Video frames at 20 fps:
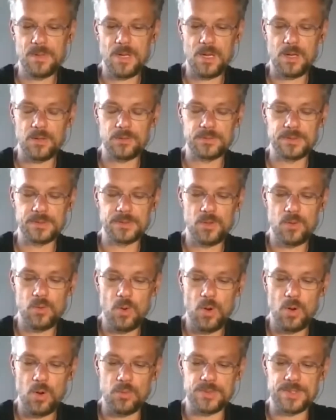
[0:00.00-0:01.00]
about the
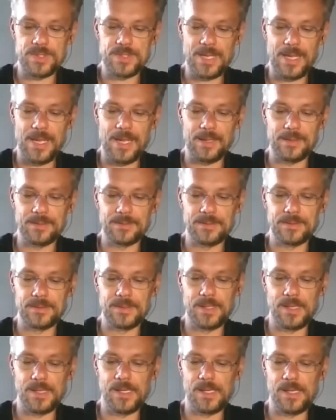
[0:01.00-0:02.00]
quotes and
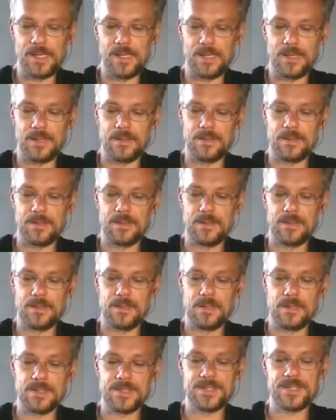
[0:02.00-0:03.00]
the
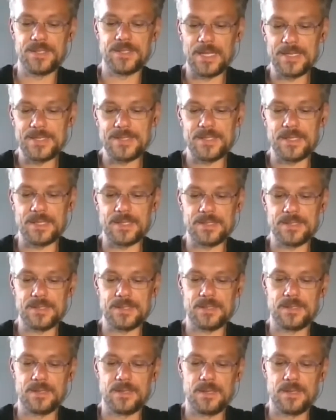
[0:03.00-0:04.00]

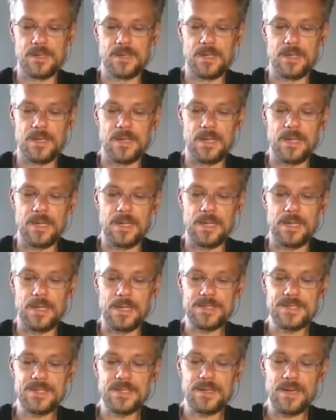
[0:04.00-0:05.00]
statistics.
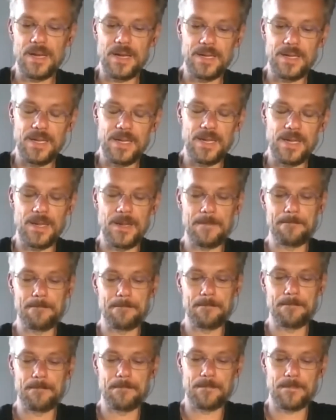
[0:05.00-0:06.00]
Is there any